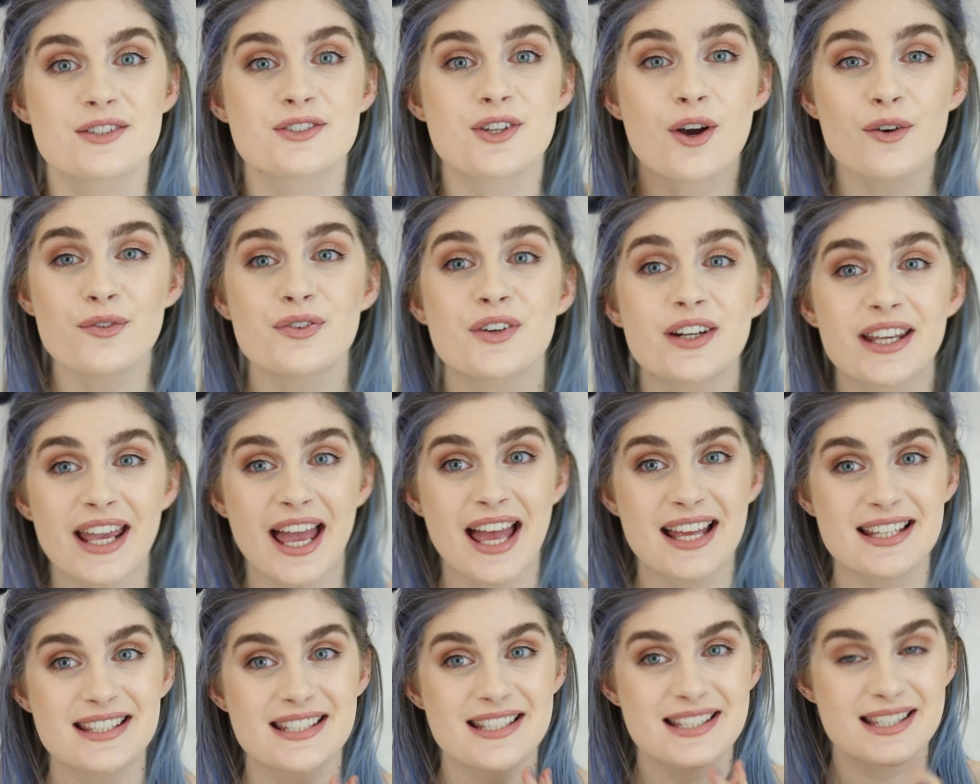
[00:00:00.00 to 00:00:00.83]
Don't
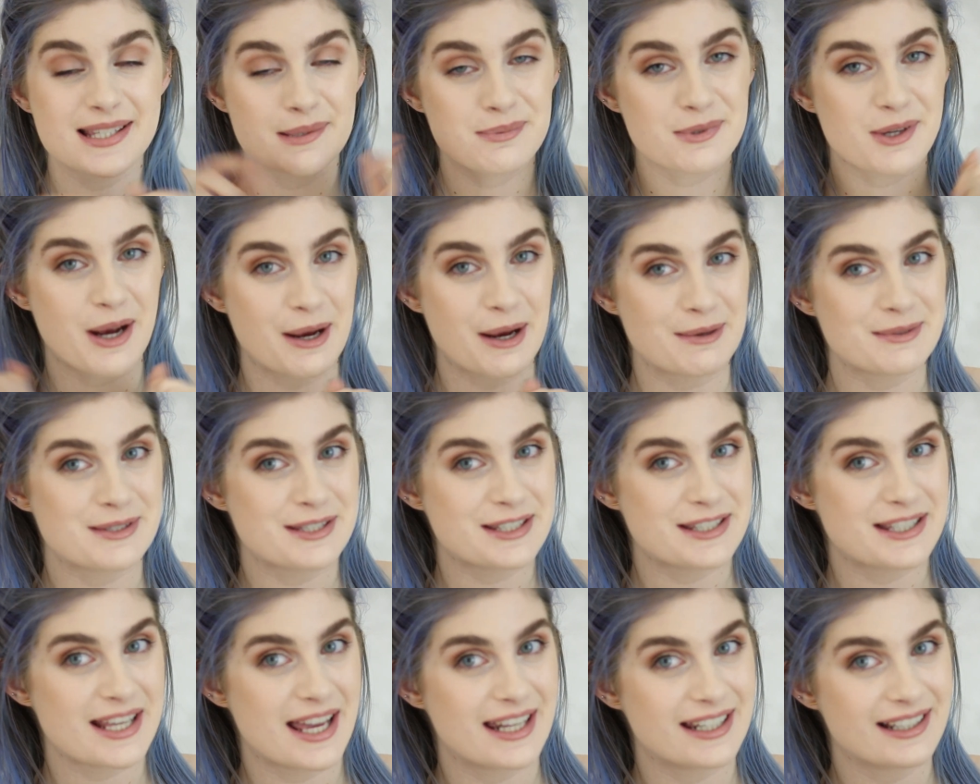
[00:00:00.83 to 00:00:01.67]
forget to subscribe
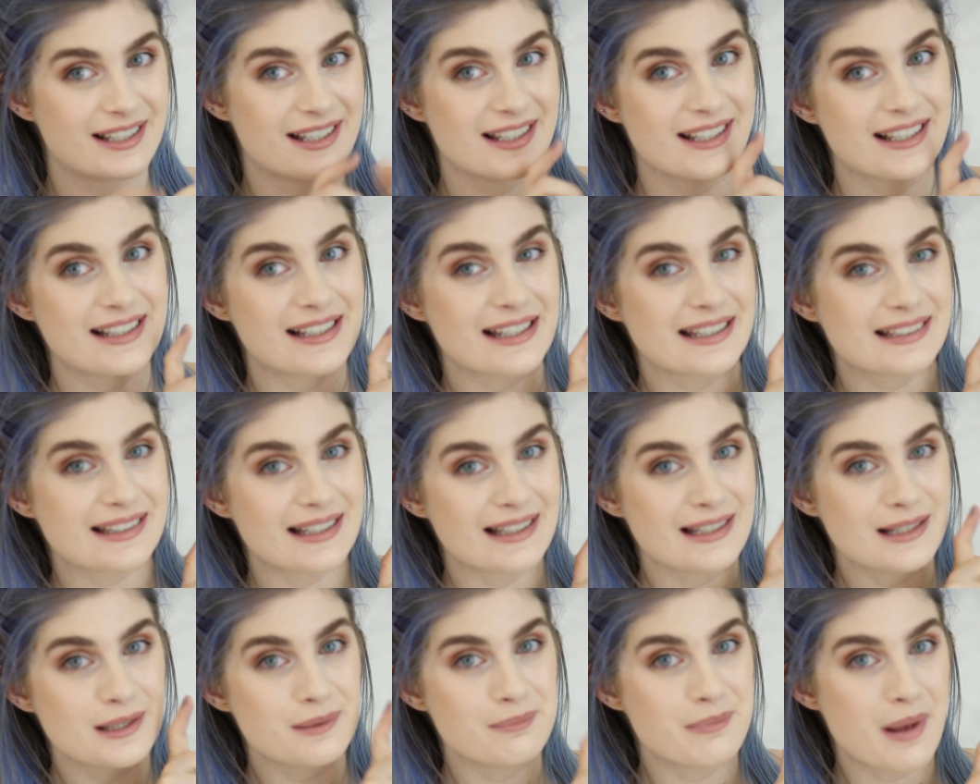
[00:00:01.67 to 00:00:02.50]
to the channel and click the
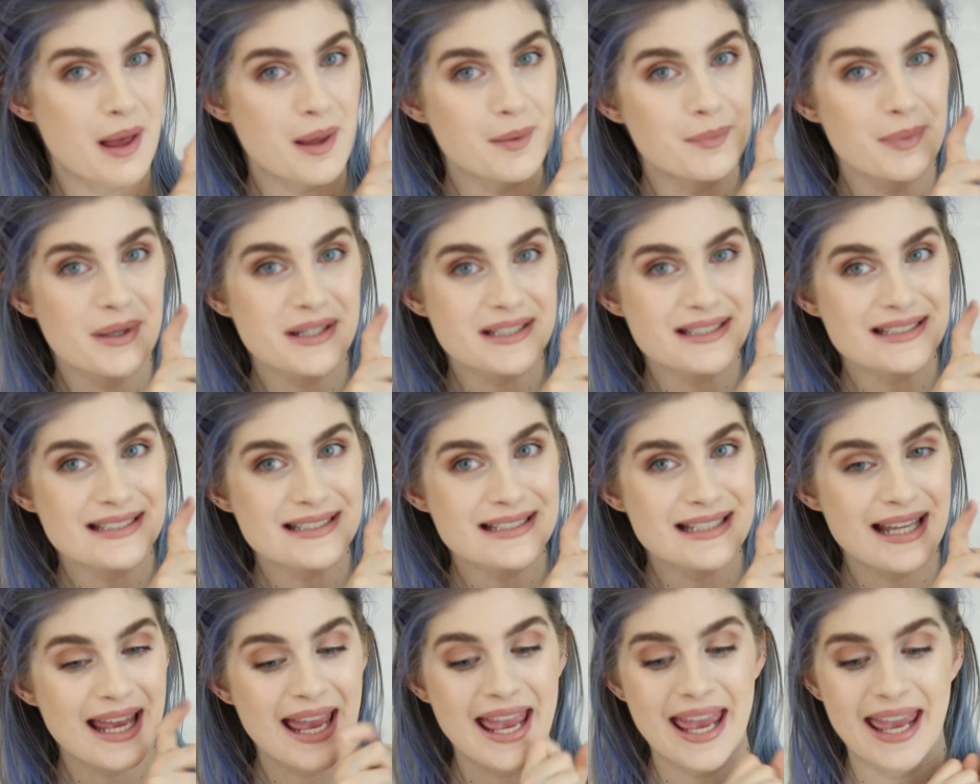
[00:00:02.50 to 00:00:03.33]
little bell button,
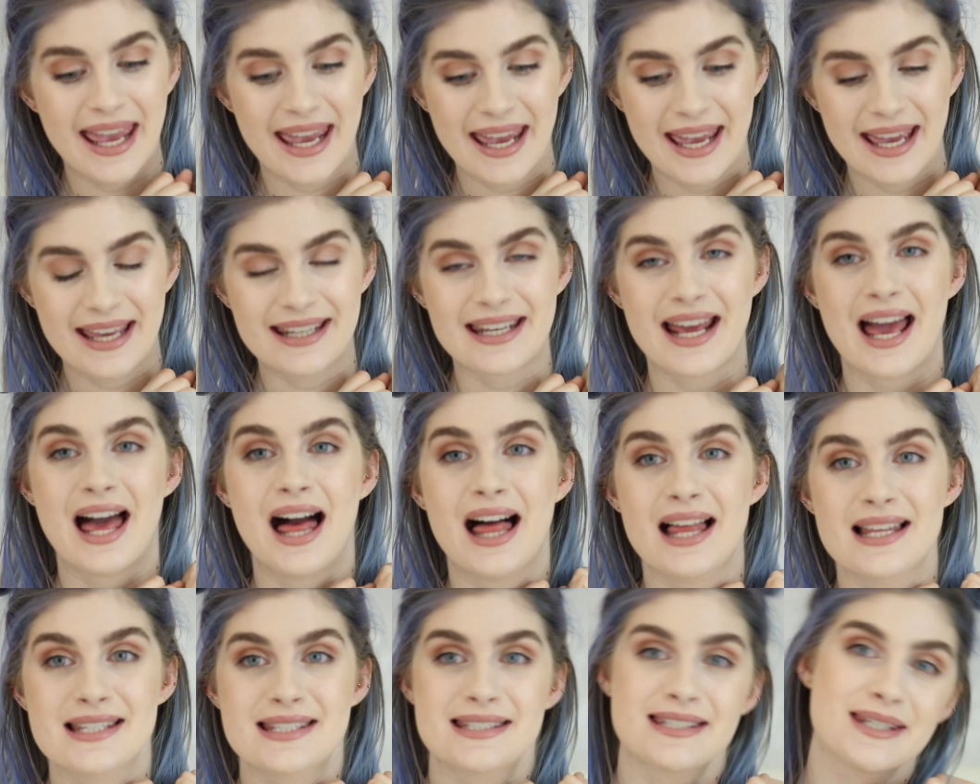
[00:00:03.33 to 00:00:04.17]
and
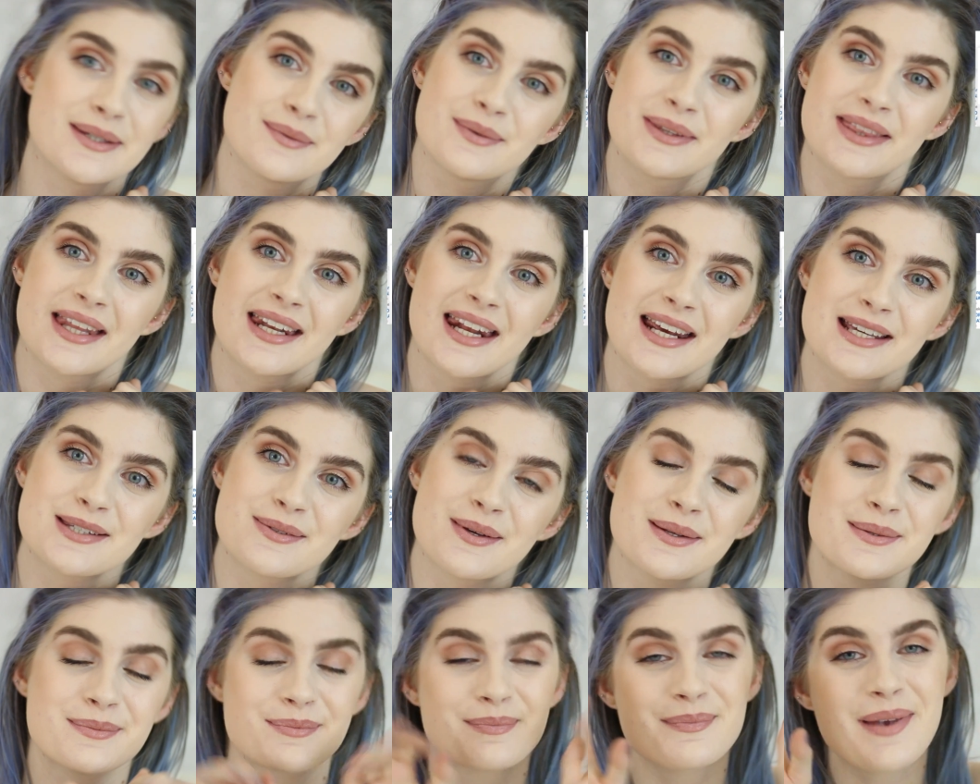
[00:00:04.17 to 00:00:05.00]
I'll see you in the next
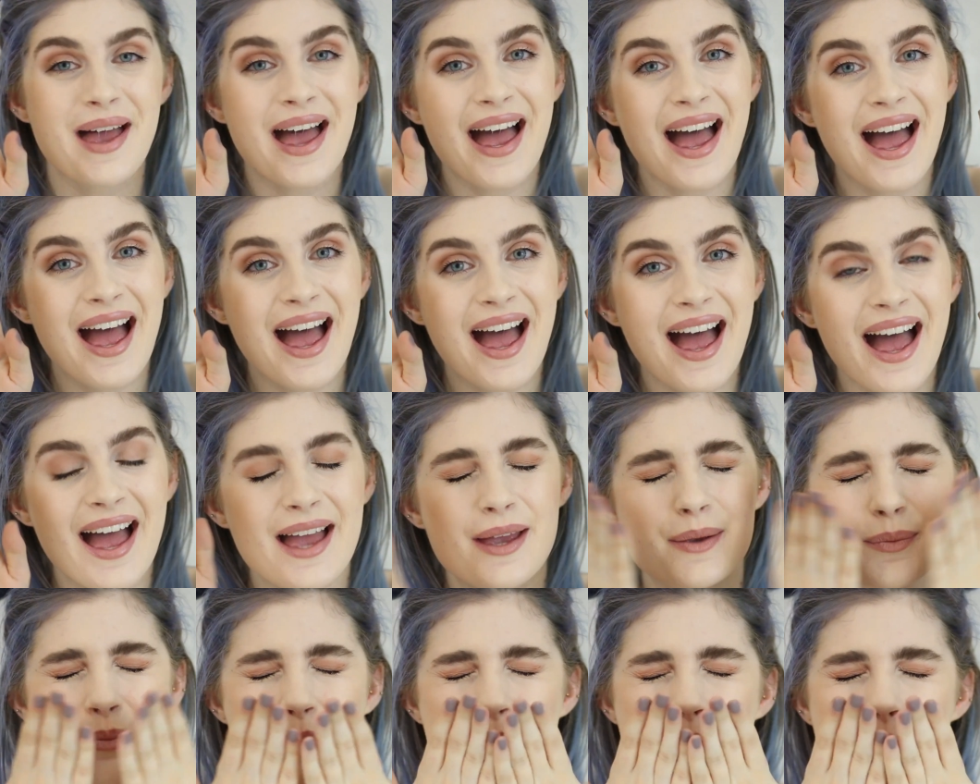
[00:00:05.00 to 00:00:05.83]
one.
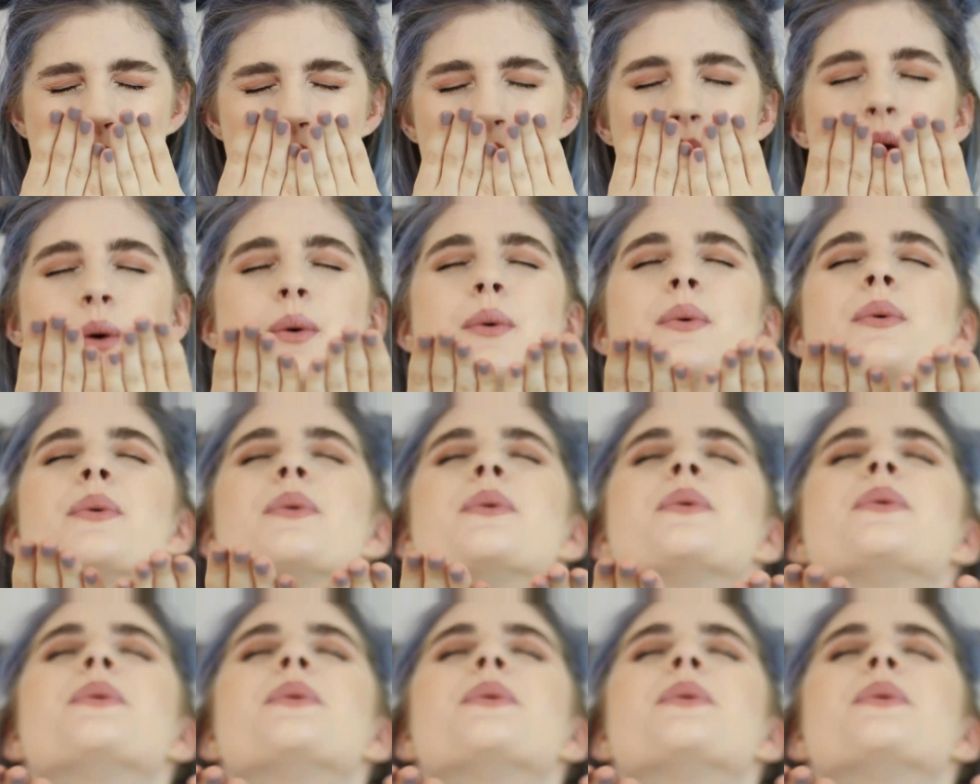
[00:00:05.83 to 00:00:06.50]
Bye!